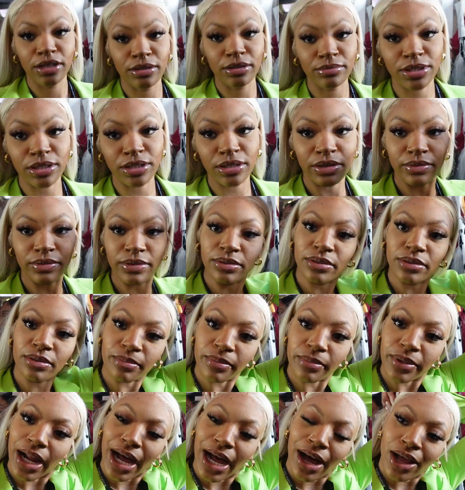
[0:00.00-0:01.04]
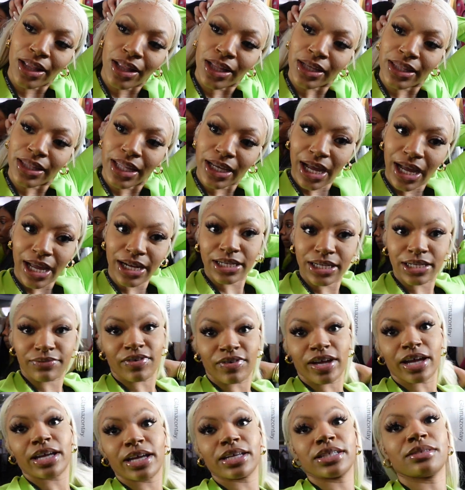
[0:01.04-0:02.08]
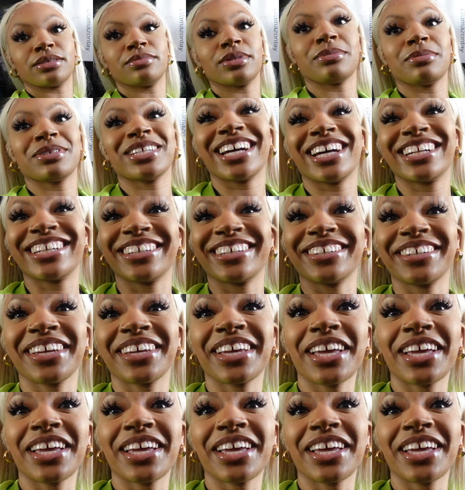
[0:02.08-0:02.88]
I'm so nervous. The only thing I need to find is some double sided.